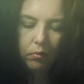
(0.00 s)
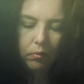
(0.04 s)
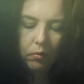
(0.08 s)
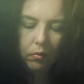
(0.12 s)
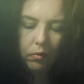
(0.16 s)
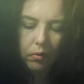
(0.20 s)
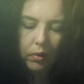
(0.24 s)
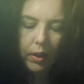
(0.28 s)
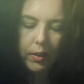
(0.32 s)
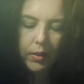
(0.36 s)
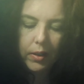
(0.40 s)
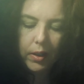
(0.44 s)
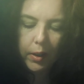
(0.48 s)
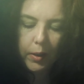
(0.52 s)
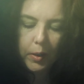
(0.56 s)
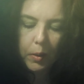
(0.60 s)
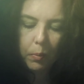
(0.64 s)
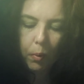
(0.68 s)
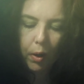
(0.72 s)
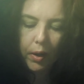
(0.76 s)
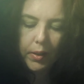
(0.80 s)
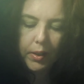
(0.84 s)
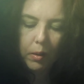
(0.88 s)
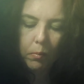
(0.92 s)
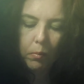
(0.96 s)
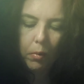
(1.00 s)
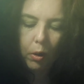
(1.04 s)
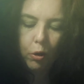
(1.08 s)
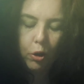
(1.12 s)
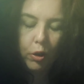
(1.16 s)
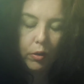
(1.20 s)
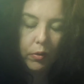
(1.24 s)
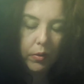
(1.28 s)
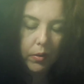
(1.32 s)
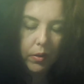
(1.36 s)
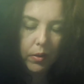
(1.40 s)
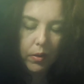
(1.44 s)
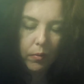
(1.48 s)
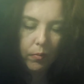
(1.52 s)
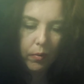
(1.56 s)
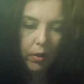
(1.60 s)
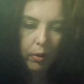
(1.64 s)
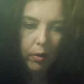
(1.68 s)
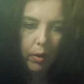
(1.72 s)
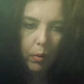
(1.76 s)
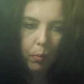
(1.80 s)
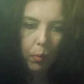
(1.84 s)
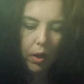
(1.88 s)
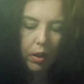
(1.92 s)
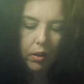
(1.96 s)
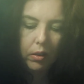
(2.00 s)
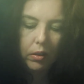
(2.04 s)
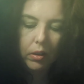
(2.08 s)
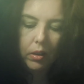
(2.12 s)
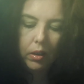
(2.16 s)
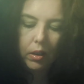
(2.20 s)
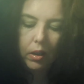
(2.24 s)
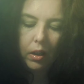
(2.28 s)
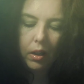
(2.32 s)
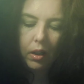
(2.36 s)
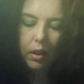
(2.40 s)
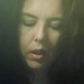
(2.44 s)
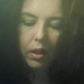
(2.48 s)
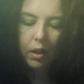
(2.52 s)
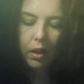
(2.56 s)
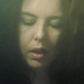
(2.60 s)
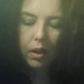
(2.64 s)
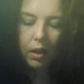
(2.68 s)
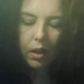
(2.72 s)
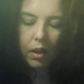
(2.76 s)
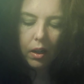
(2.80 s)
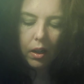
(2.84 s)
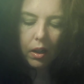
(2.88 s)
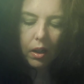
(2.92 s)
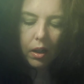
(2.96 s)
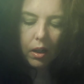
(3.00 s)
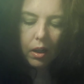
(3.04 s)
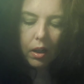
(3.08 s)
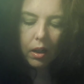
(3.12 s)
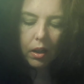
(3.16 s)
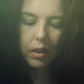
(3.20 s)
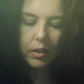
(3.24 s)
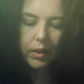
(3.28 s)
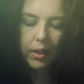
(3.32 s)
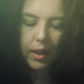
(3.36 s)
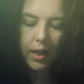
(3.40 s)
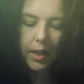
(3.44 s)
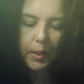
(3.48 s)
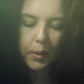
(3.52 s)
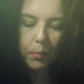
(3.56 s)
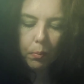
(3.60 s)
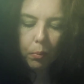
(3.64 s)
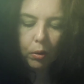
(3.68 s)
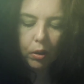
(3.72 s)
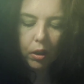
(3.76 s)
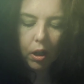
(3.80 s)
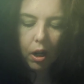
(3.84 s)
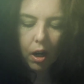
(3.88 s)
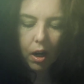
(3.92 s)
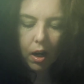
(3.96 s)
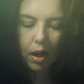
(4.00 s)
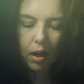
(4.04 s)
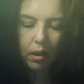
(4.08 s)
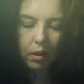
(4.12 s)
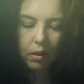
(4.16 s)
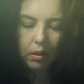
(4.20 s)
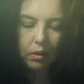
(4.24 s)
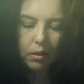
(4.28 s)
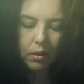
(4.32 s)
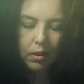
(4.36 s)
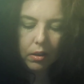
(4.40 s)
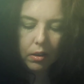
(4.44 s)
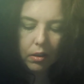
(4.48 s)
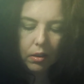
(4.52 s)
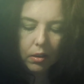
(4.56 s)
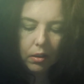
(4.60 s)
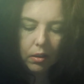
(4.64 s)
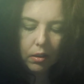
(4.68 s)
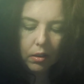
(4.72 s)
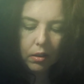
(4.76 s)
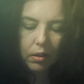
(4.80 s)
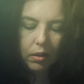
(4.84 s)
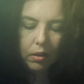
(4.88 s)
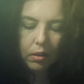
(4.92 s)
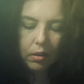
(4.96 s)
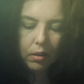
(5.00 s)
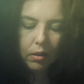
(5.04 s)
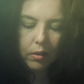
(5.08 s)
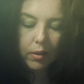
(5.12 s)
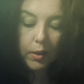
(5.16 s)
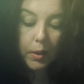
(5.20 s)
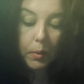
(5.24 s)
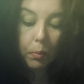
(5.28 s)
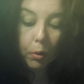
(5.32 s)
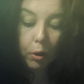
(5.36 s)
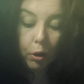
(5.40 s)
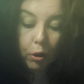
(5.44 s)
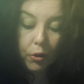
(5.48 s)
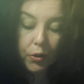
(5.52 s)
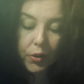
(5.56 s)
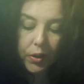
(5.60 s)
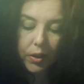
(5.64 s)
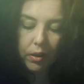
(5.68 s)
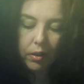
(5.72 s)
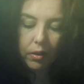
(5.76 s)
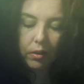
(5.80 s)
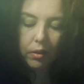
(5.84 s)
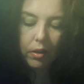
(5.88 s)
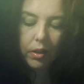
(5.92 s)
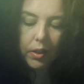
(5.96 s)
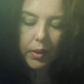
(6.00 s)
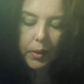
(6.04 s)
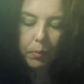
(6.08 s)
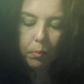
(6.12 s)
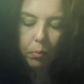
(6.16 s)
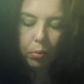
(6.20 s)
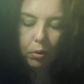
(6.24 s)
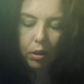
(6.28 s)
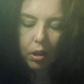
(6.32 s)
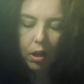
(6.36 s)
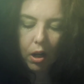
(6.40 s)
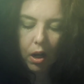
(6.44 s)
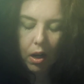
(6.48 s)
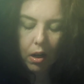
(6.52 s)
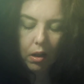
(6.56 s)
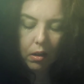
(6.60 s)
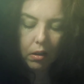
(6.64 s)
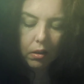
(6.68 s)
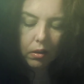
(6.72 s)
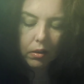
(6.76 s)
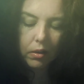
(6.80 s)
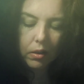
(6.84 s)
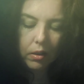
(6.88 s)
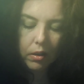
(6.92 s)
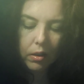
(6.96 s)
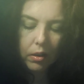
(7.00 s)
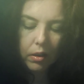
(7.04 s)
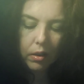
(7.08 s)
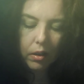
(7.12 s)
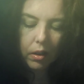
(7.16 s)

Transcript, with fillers: doesn't express emotions very well. So he's blocked. This person is blocked.